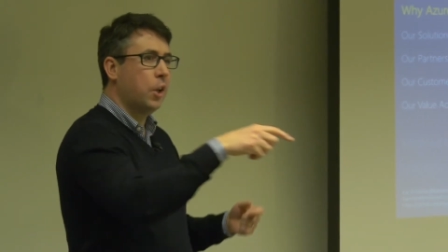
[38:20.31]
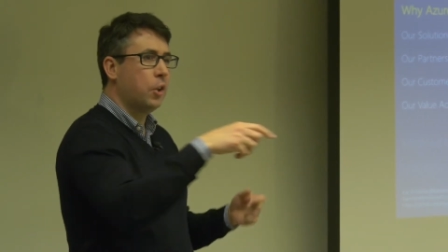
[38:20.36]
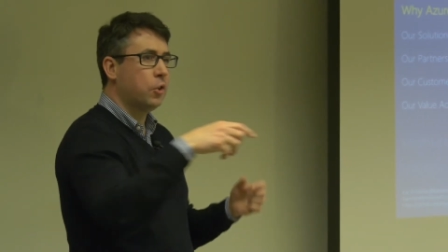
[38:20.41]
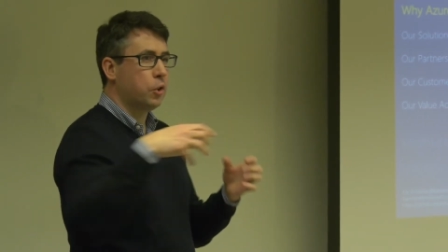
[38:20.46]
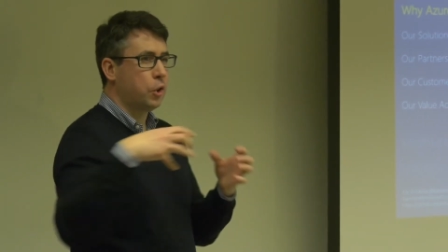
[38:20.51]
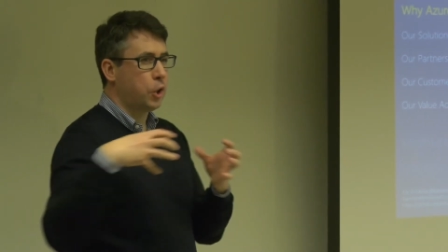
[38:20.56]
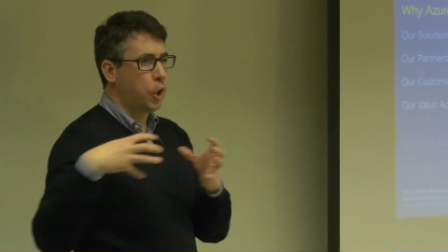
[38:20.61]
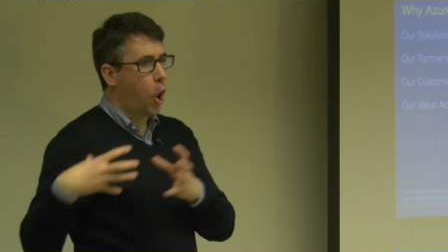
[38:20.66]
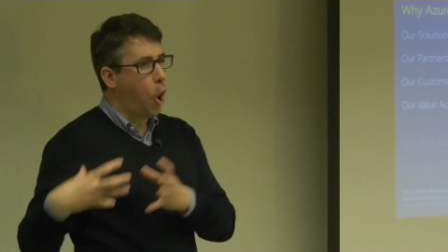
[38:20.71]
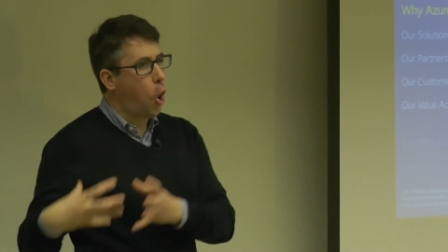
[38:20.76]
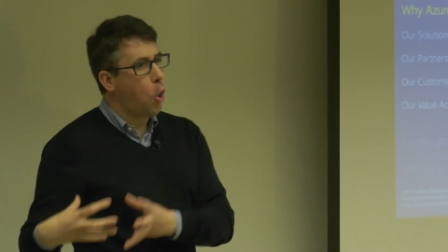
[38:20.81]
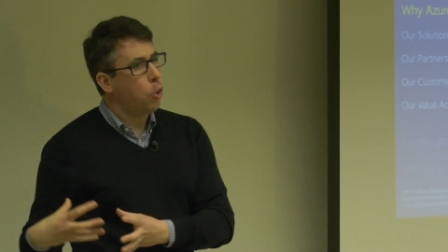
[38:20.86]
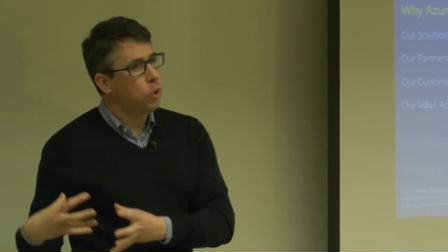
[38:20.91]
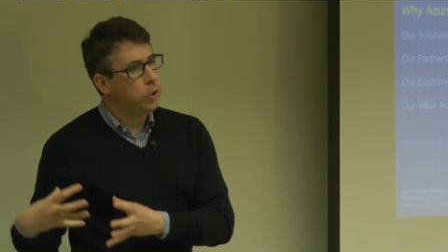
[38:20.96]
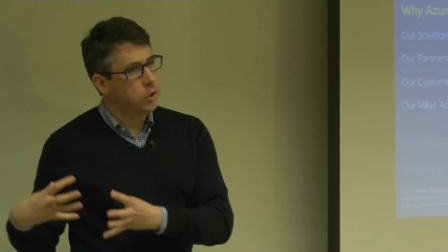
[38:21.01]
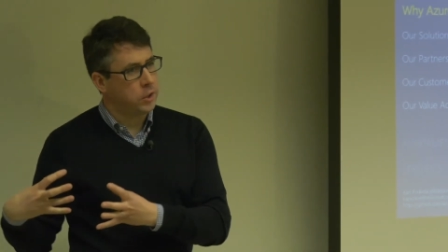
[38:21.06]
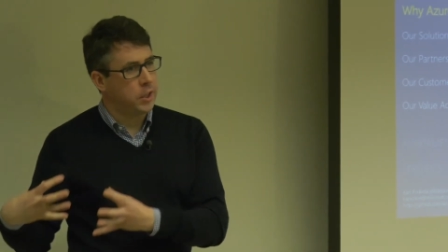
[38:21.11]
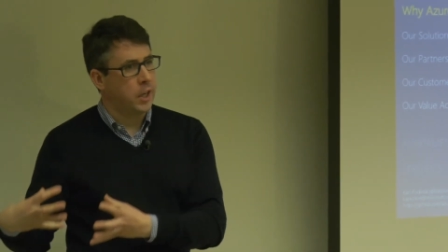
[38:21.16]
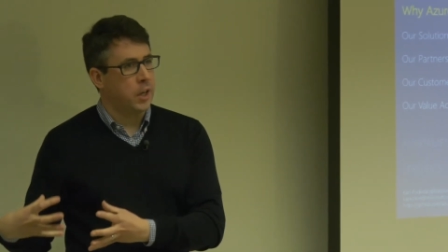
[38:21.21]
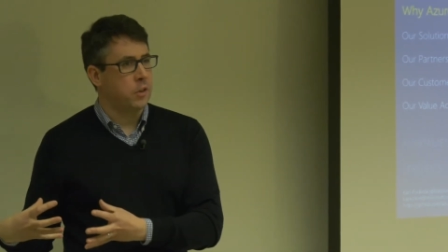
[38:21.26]
So the
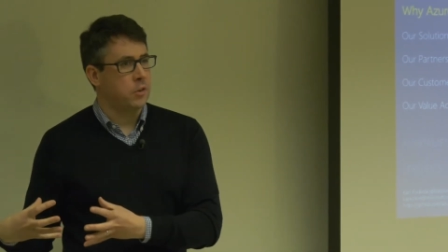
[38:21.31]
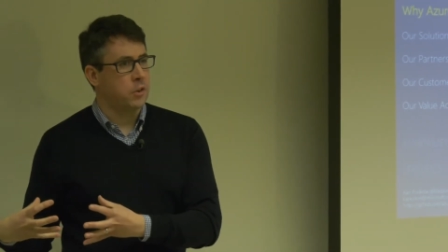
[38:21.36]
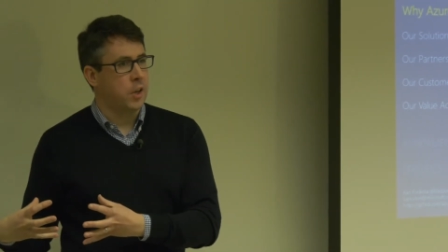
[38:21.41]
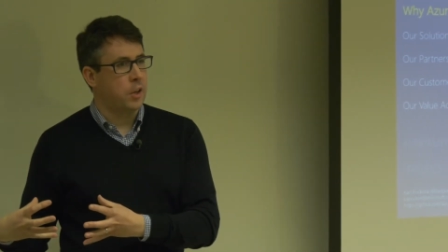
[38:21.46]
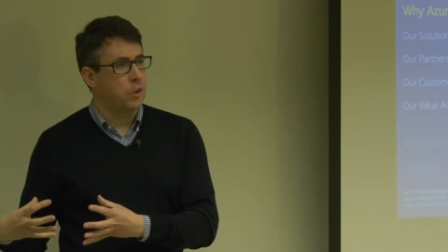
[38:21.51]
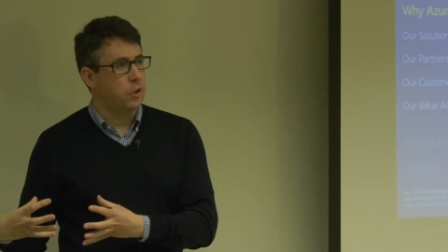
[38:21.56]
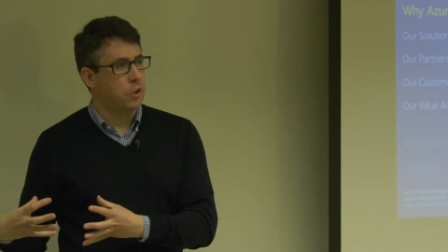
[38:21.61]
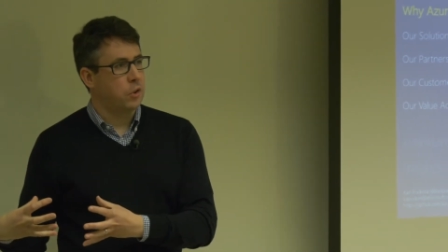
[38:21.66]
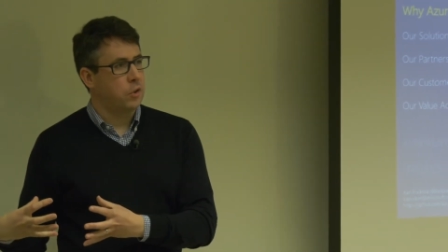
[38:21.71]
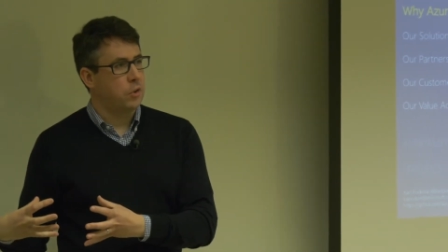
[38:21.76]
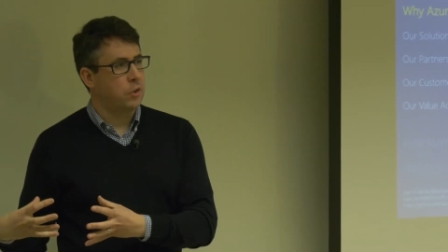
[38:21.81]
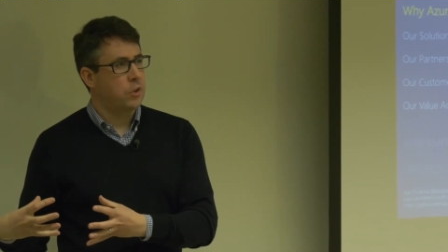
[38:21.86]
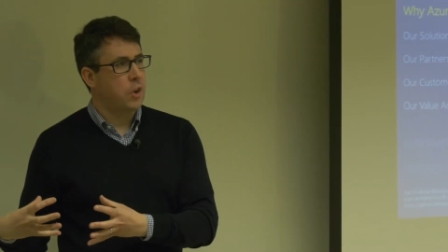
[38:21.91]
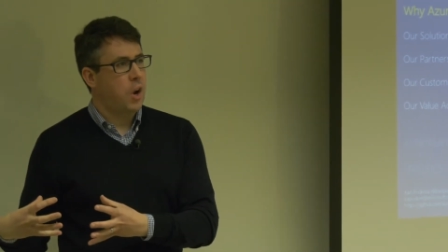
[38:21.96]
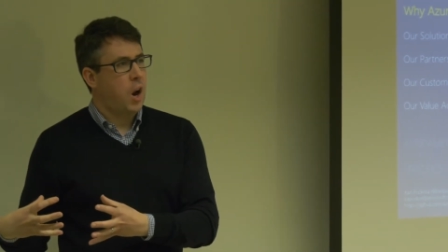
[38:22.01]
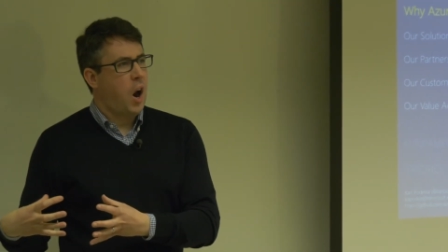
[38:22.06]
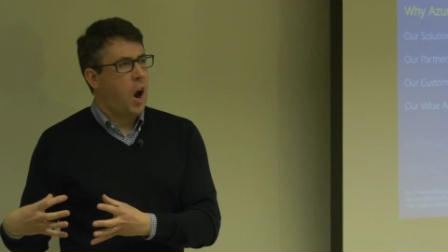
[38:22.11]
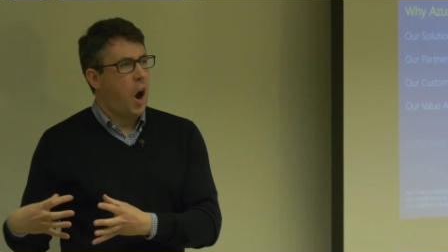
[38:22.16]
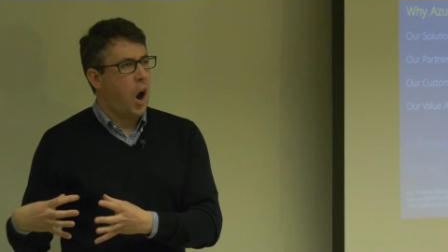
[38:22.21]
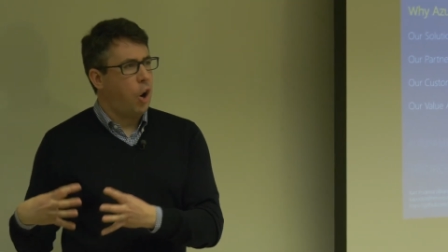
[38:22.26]
older data centers
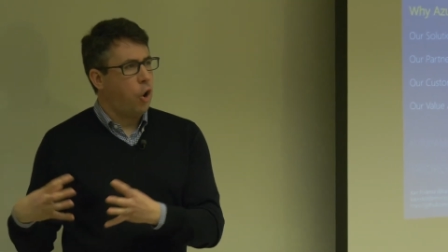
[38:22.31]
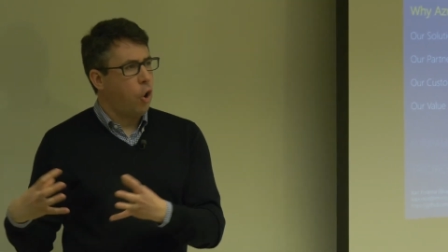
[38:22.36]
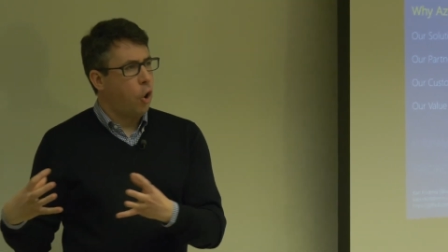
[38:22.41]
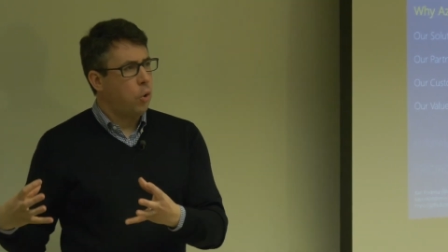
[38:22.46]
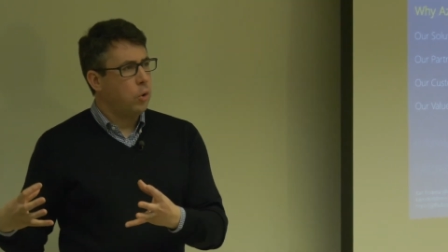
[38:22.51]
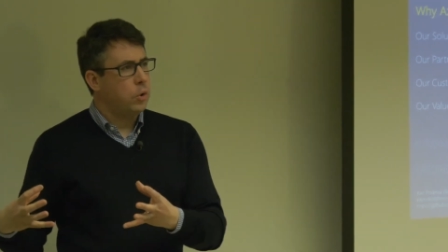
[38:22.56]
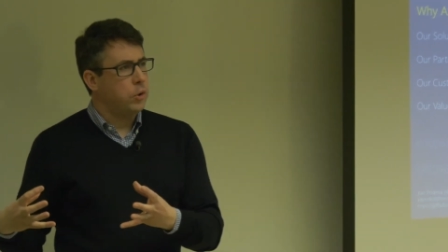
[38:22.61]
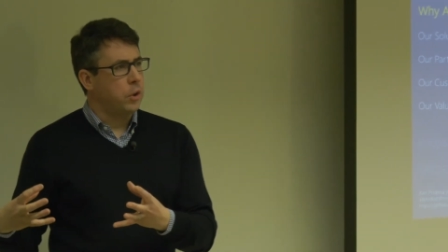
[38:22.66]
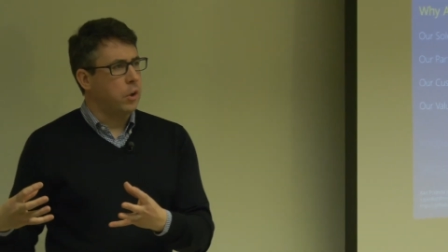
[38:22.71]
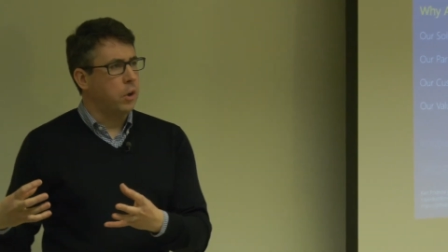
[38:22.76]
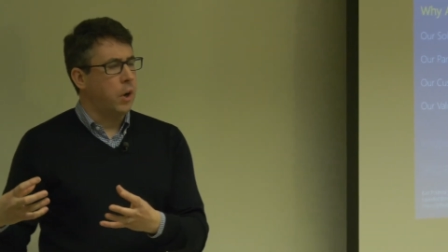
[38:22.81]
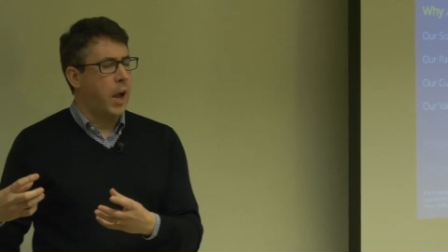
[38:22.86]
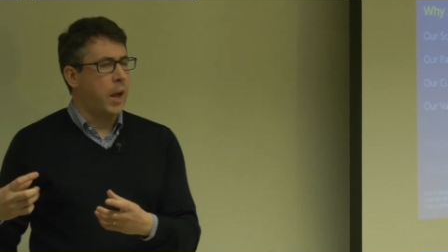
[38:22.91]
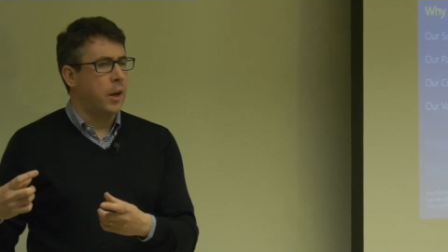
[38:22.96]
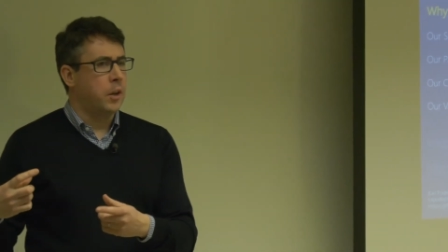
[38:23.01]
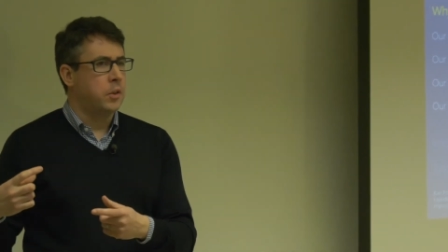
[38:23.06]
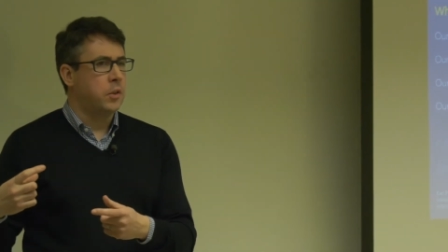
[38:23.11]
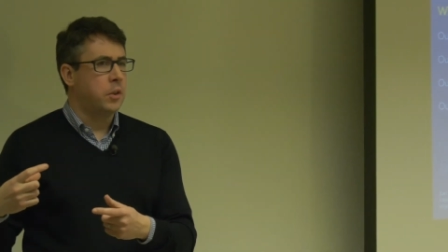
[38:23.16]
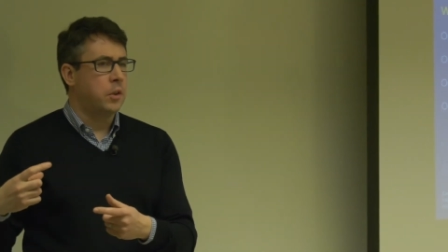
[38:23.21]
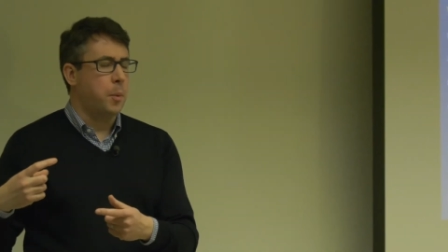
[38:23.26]
are older and